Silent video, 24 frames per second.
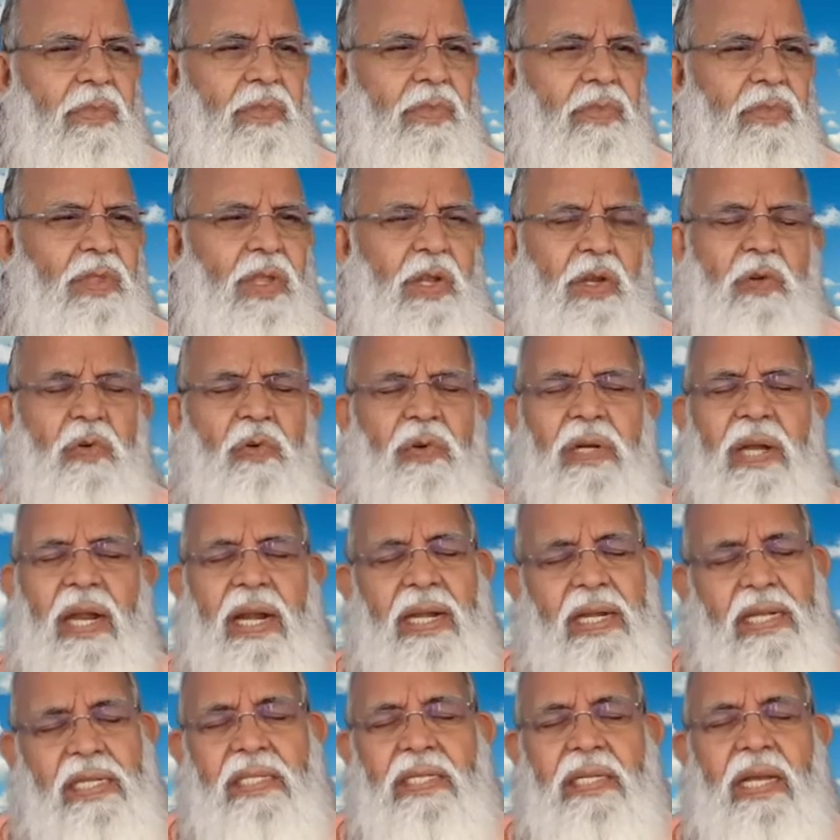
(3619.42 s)
They don't
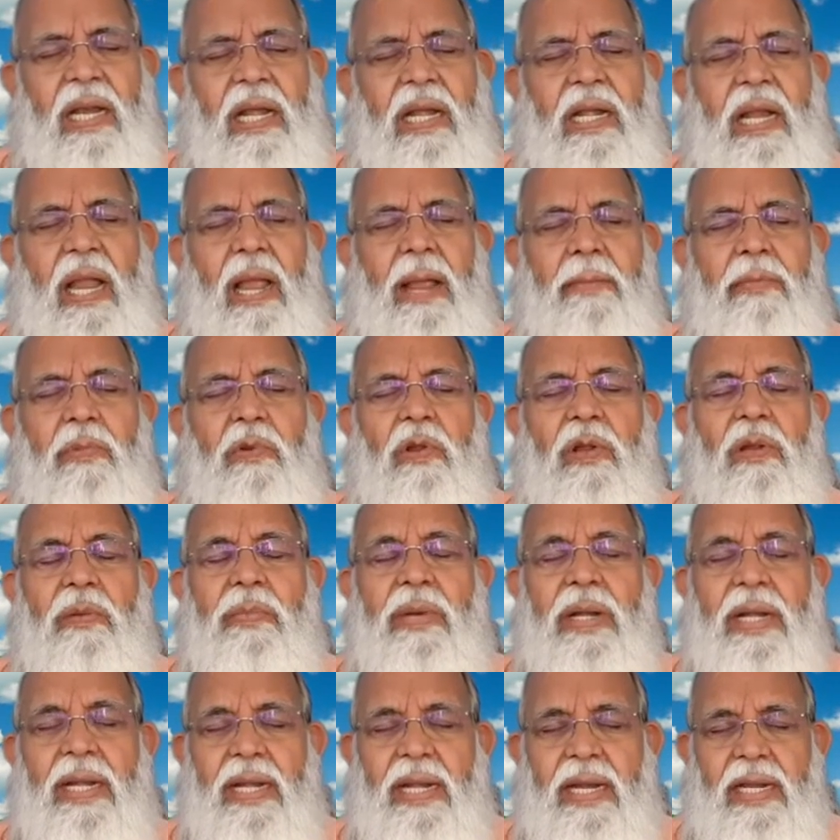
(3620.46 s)
understand I am doing
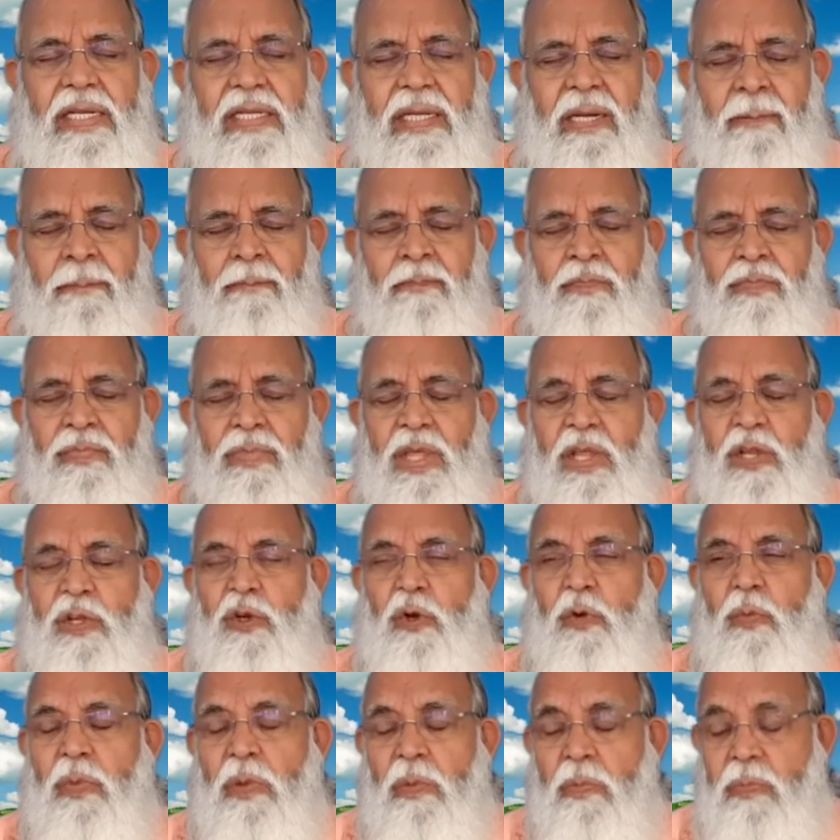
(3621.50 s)
meditation. There
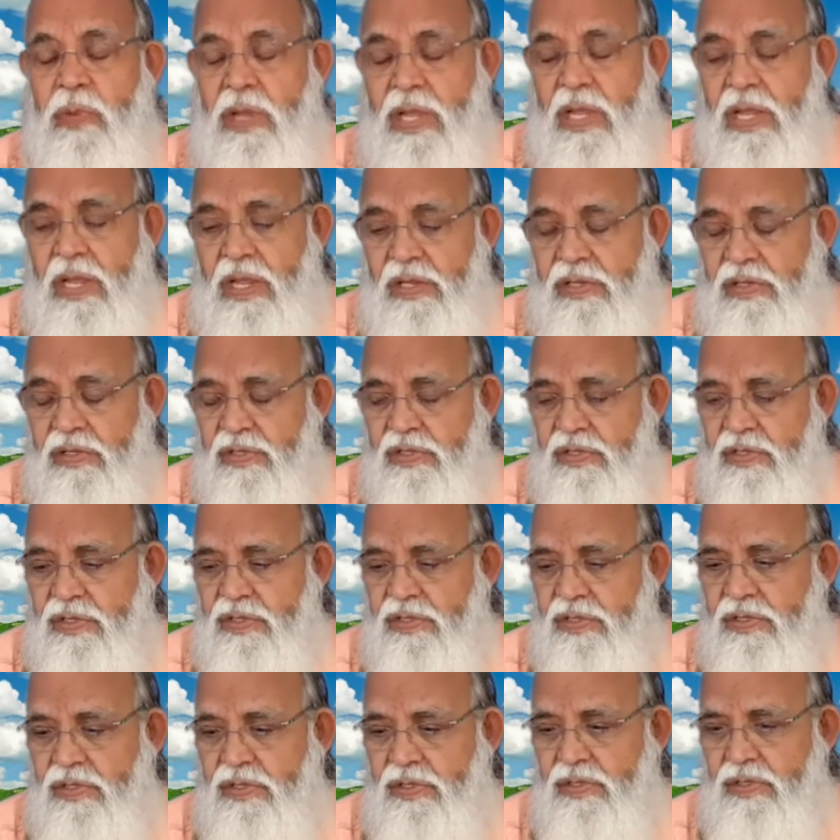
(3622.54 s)
should be peace.
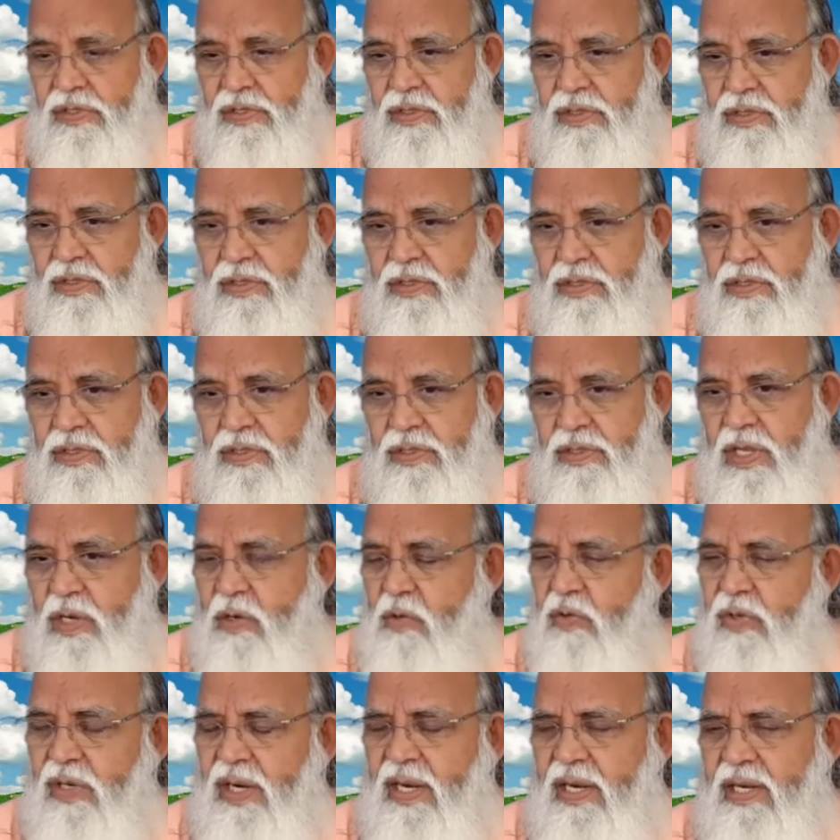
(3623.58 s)
They
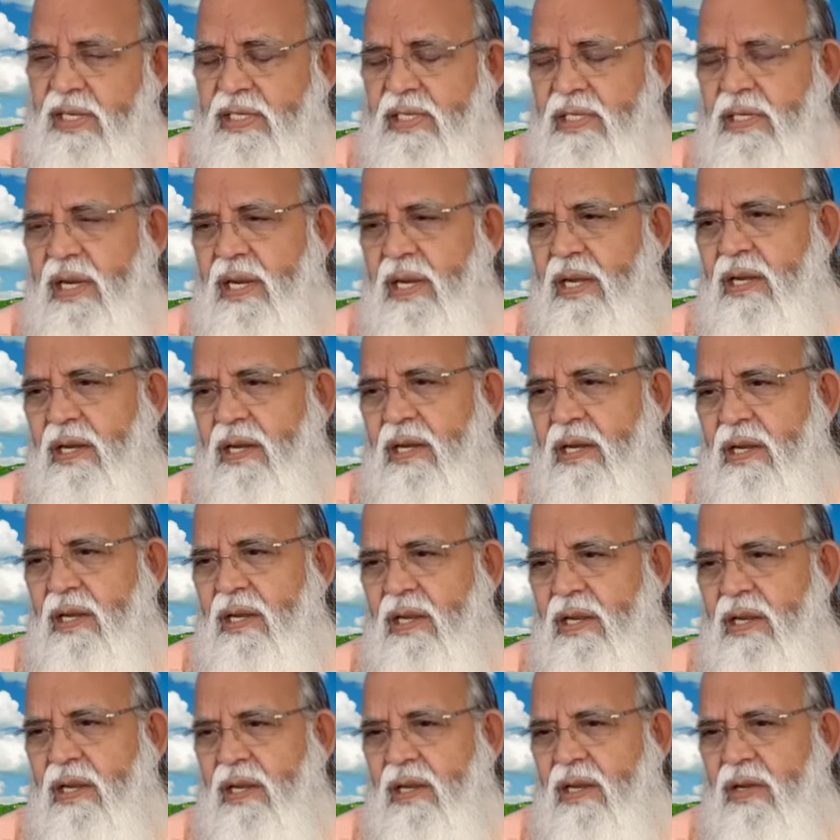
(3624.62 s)
don't understand.
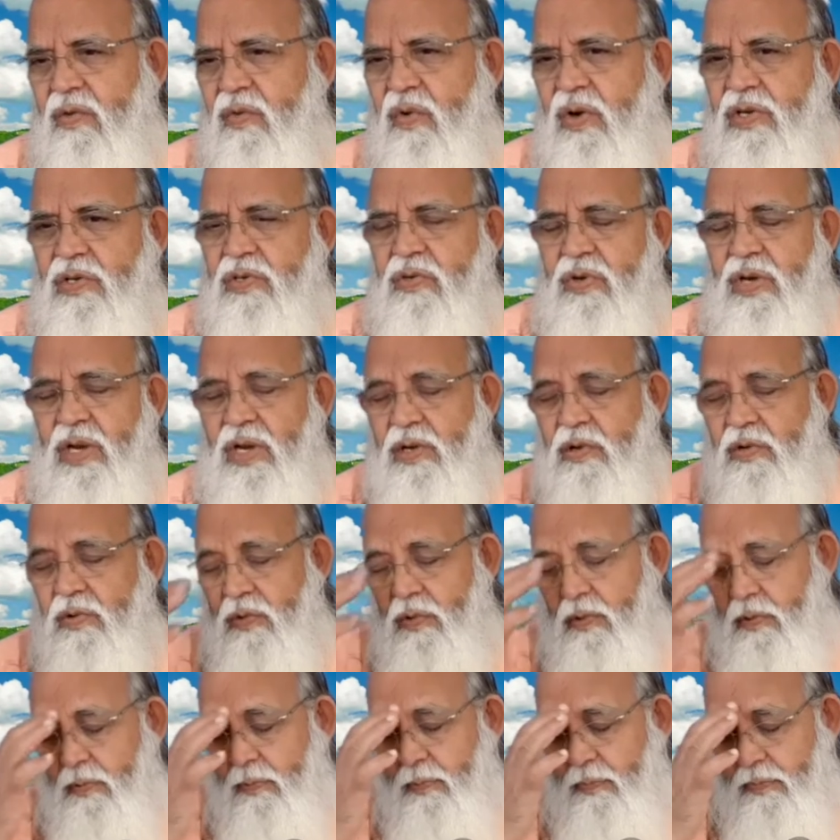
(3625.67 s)
What should I do?
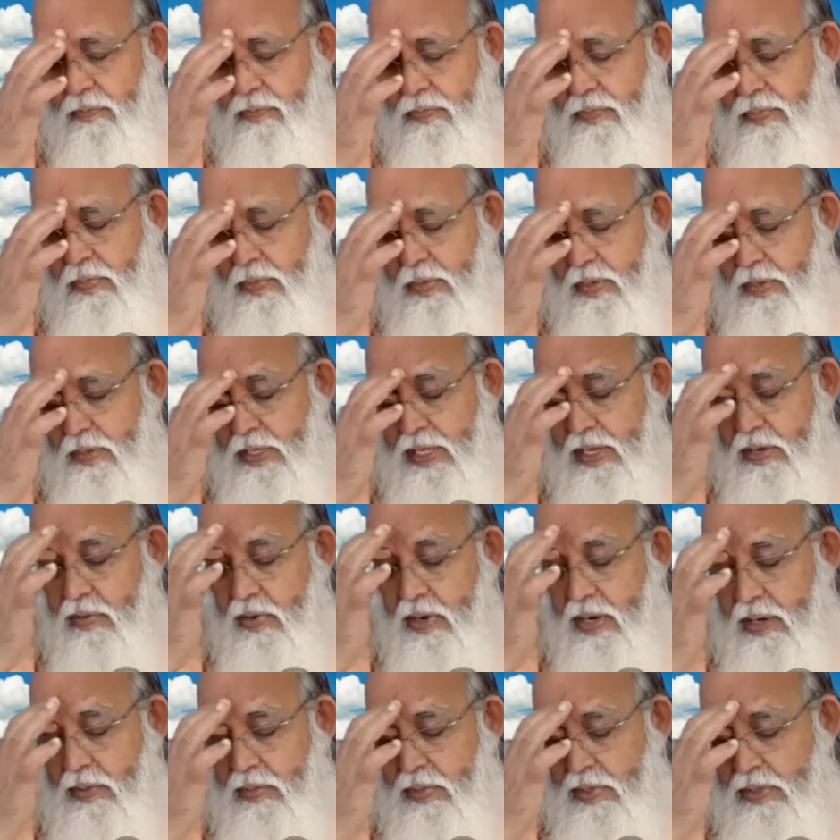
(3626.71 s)
Then
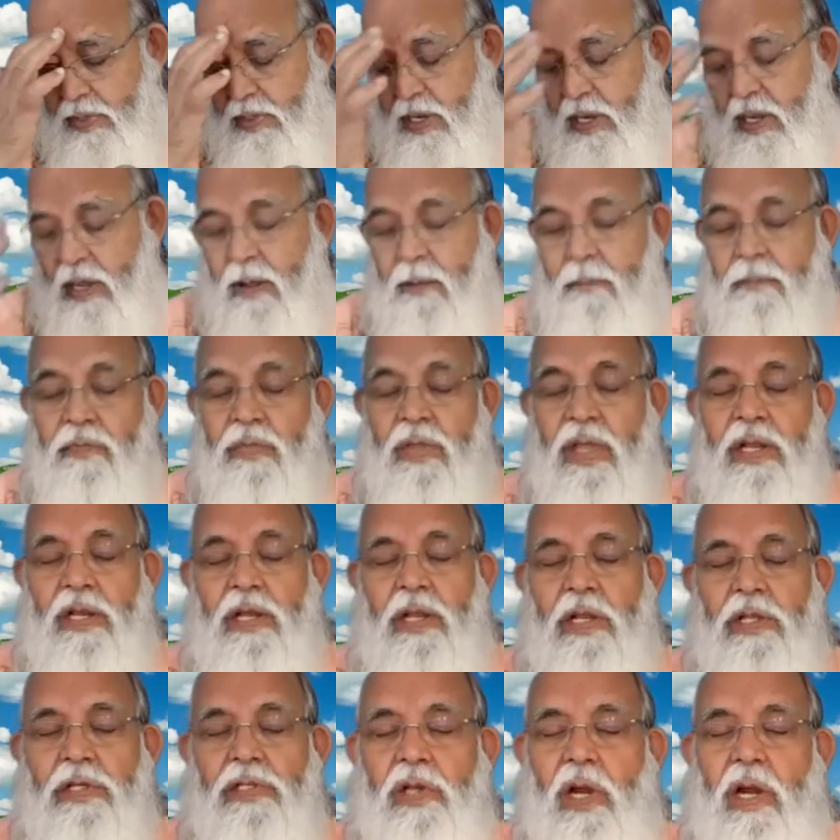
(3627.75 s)
what happens? Then
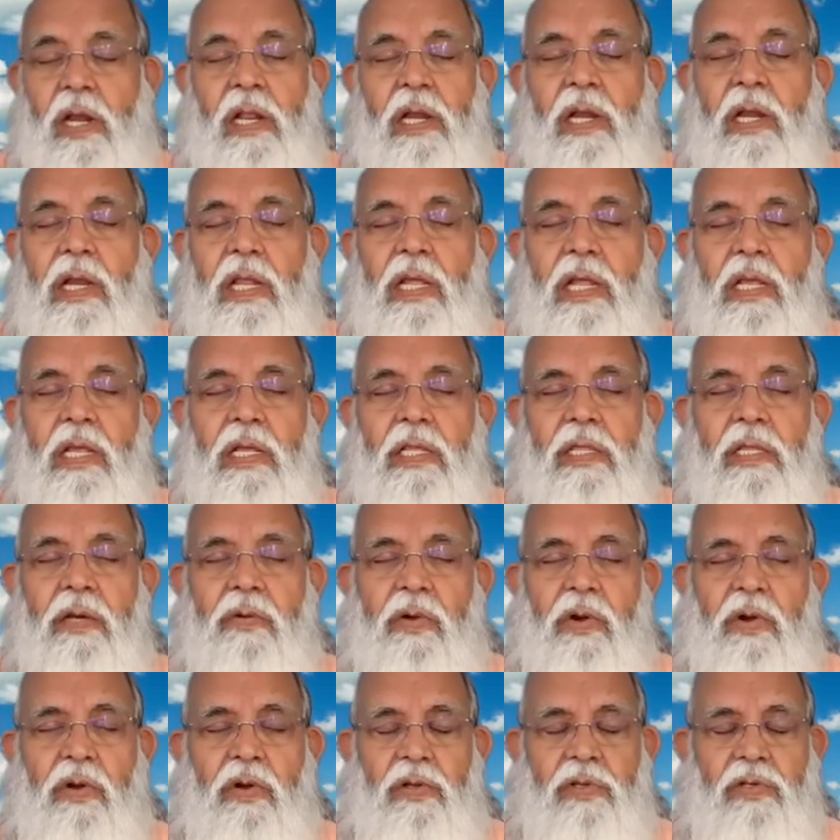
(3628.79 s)
suddenly the
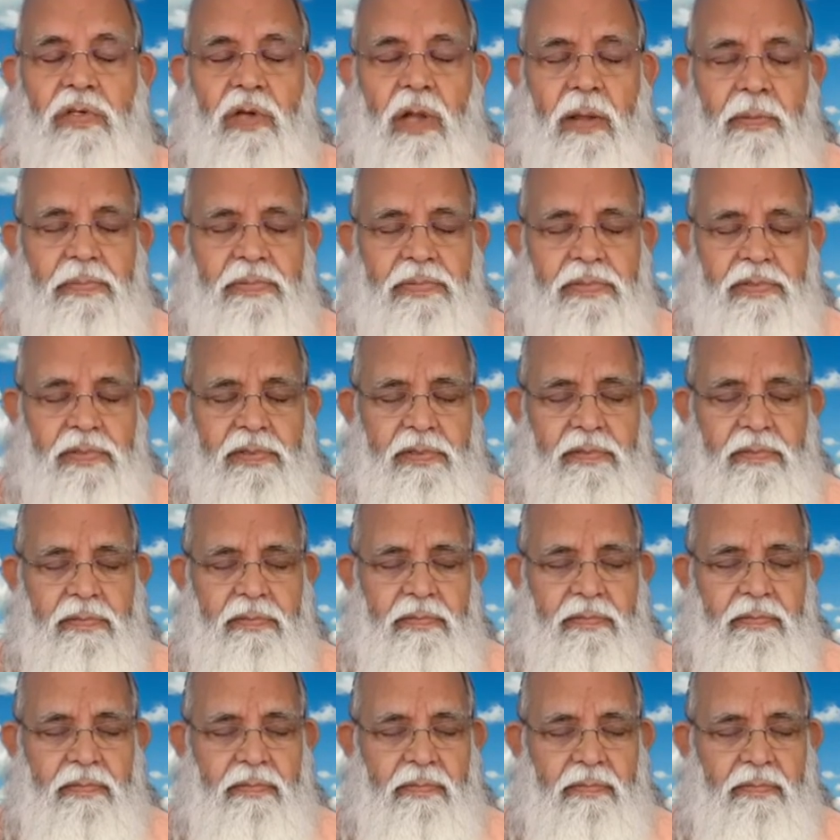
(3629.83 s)
water stops.
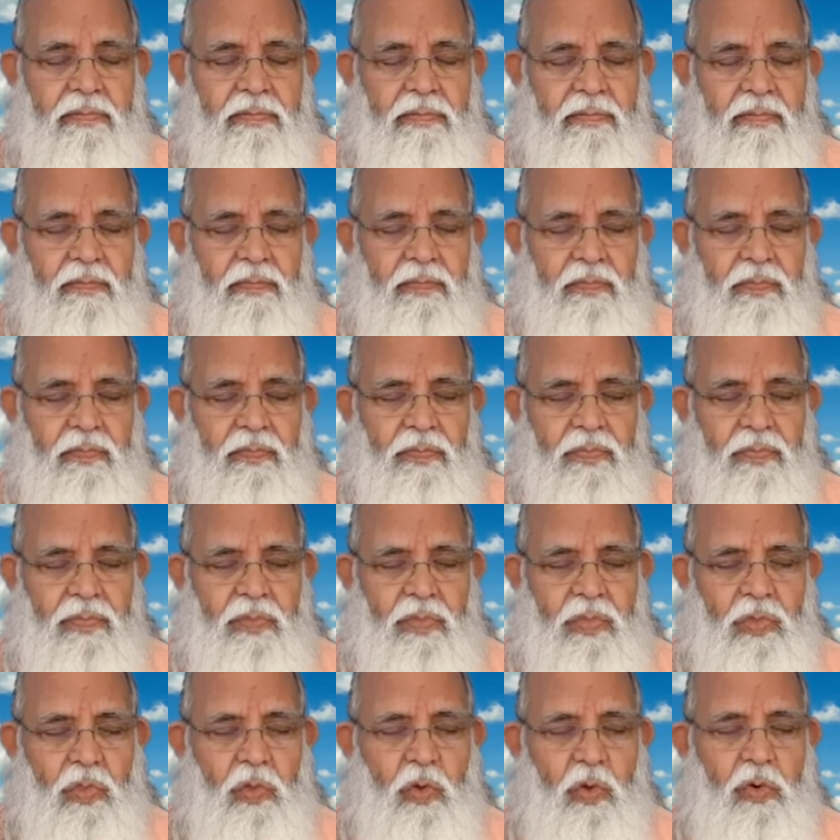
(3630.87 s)

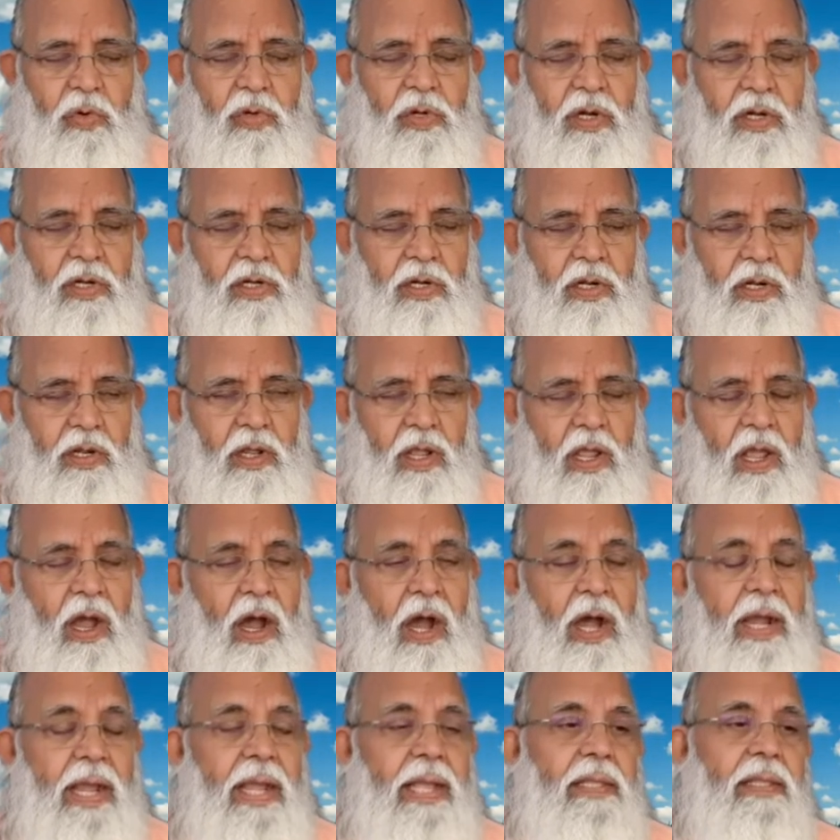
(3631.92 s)
No tuk tuk.
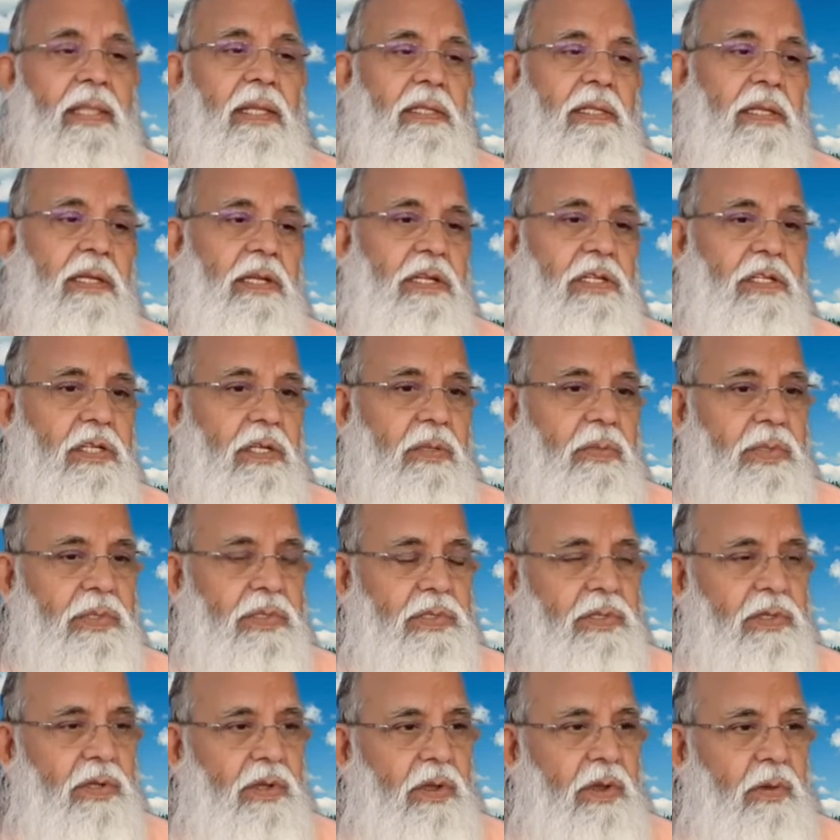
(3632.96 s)
Again there is a
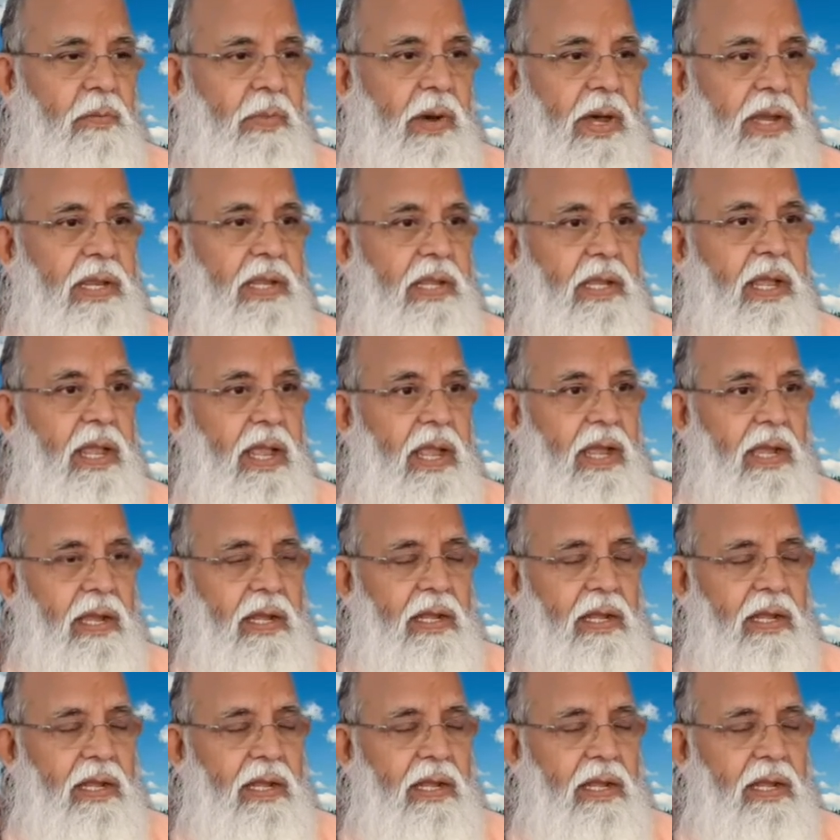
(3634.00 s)
disturbance. Pani gaya?